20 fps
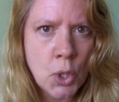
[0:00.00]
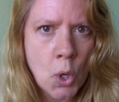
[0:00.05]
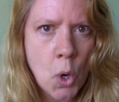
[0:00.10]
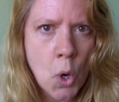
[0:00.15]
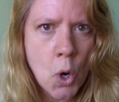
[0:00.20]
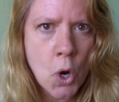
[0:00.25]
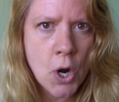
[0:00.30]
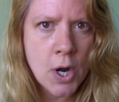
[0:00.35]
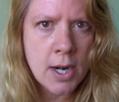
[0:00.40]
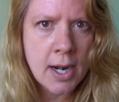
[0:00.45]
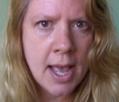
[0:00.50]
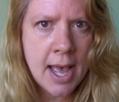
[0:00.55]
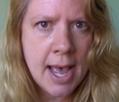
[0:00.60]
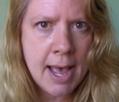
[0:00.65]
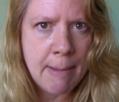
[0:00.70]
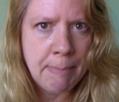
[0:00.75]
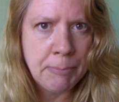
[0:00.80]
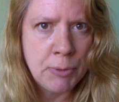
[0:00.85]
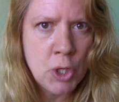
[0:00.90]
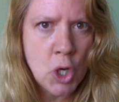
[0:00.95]

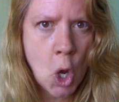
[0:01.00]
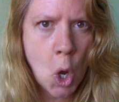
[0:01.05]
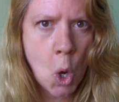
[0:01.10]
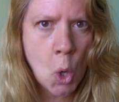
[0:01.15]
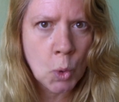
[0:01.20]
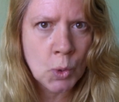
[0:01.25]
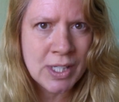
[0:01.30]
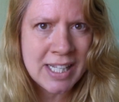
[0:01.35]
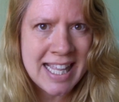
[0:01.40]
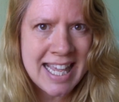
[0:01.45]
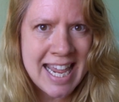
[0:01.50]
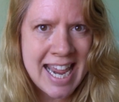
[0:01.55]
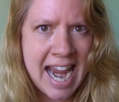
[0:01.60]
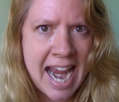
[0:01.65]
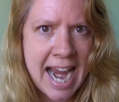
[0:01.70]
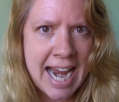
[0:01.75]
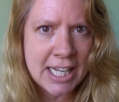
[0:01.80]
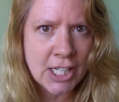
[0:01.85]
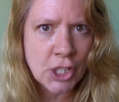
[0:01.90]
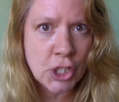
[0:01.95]
doorknob knows the
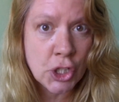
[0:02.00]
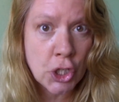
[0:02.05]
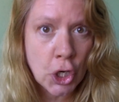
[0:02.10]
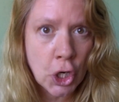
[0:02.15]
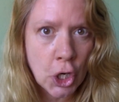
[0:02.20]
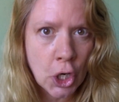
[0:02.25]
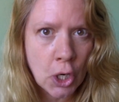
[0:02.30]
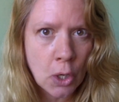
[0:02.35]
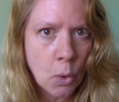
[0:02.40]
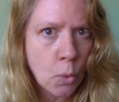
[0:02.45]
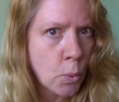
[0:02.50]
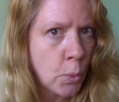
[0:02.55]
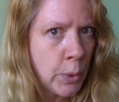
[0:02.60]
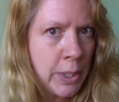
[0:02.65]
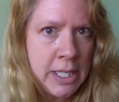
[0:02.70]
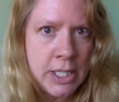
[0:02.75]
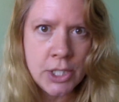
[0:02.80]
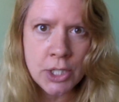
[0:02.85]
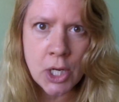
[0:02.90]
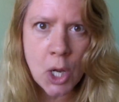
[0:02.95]
answer.
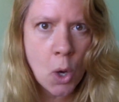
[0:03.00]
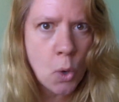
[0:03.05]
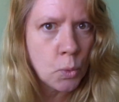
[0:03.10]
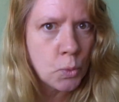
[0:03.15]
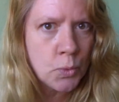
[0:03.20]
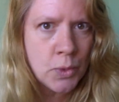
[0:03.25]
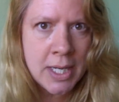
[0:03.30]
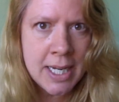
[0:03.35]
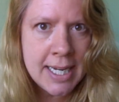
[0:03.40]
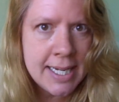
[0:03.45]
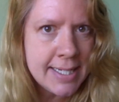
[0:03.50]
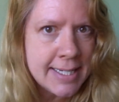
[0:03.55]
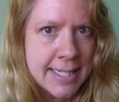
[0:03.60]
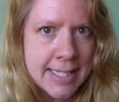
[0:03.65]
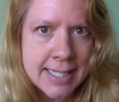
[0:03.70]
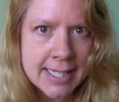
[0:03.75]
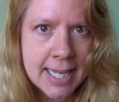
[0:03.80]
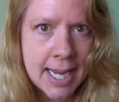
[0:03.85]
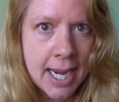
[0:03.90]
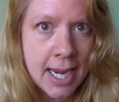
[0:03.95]
We don't need to
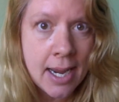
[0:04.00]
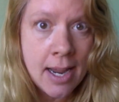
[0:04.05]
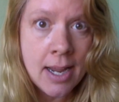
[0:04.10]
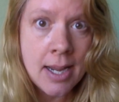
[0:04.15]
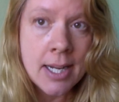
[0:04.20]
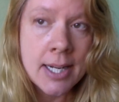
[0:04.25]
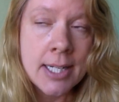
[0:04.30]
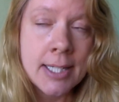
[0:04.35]
say,